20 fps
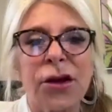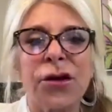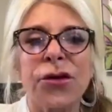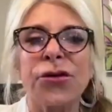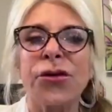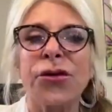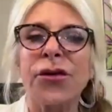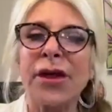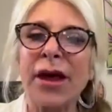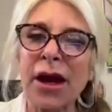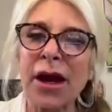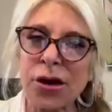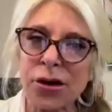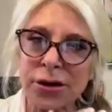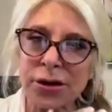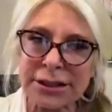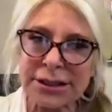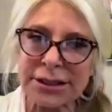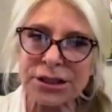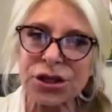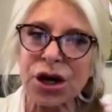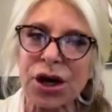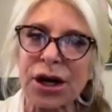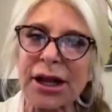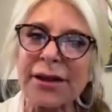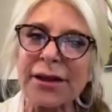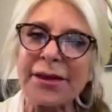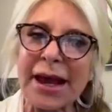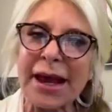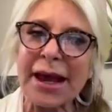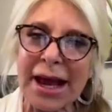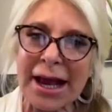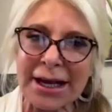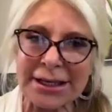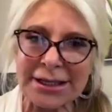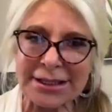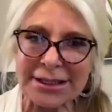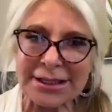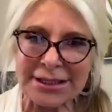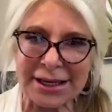So there started the
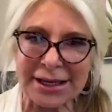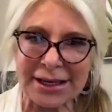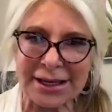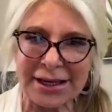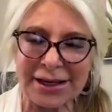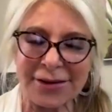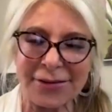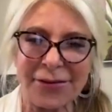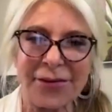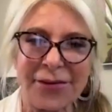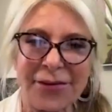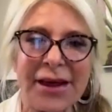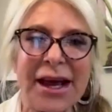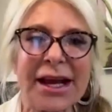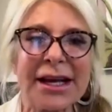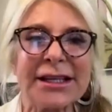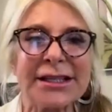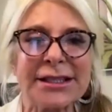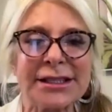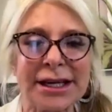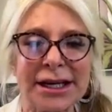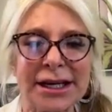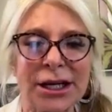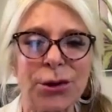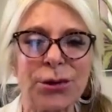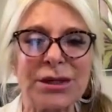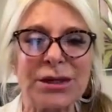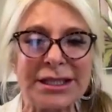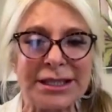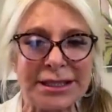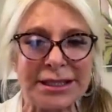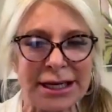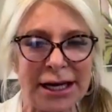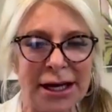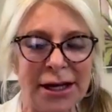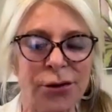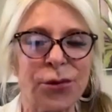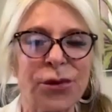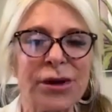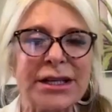ACE study. The ACE study was
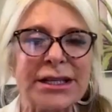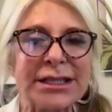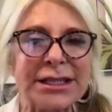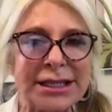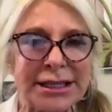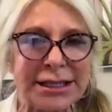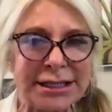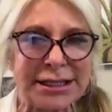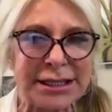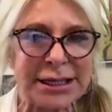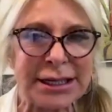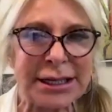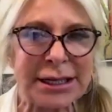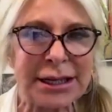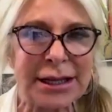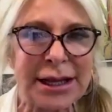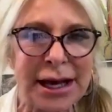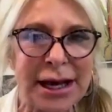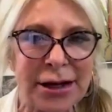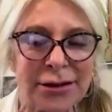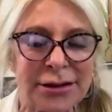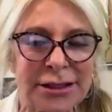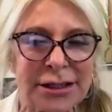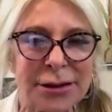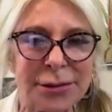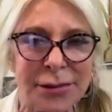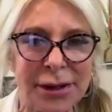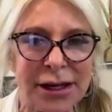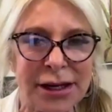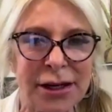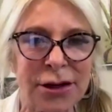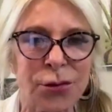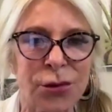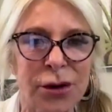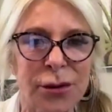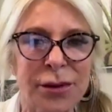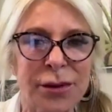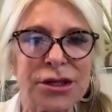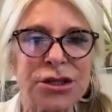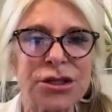done with 16,000 men and
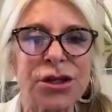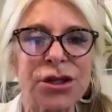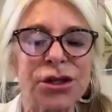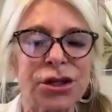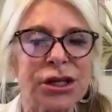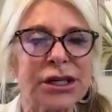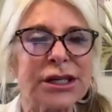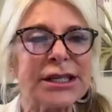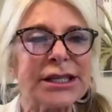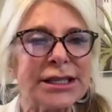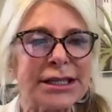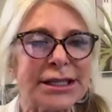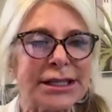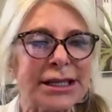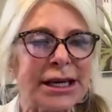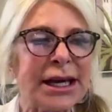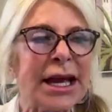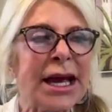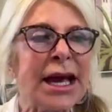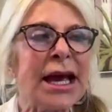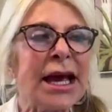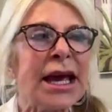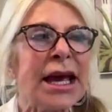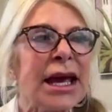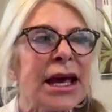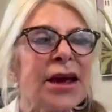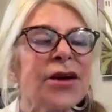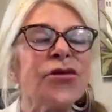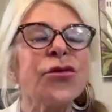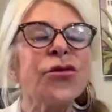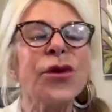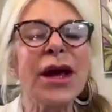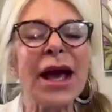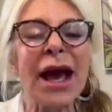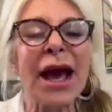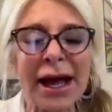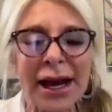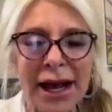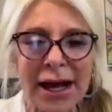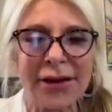women to look to see if we
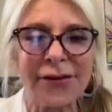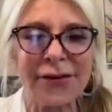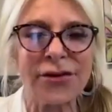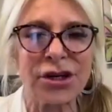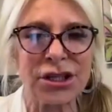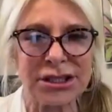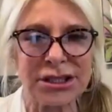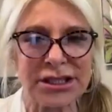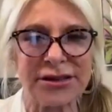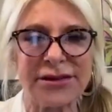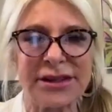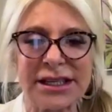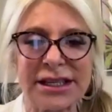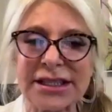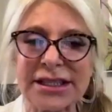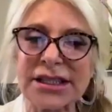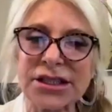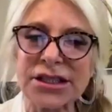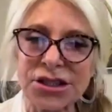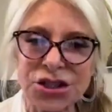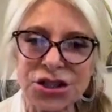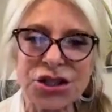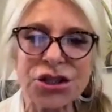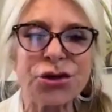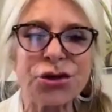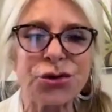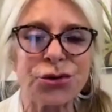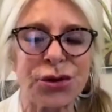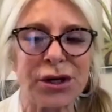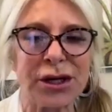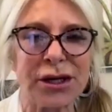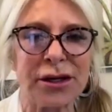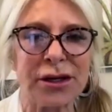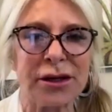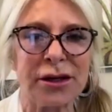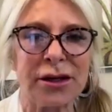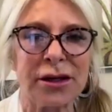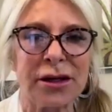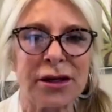had adverse events as children,